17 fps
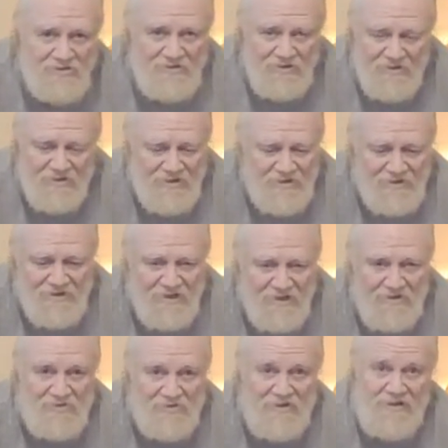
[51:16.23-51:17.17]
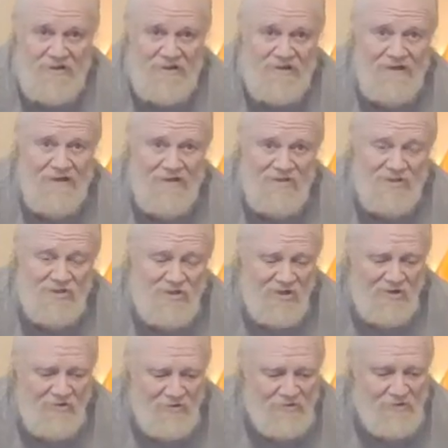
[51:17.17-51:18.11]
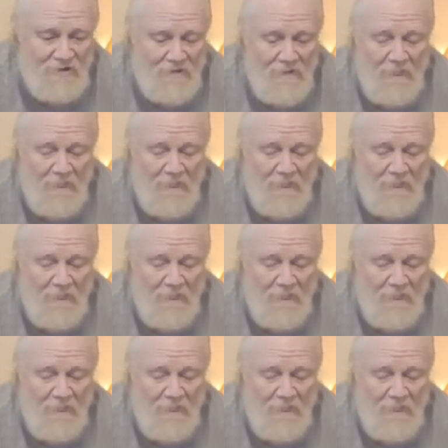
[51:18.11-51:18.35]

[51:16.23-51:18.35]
or chairs or anything got soaked,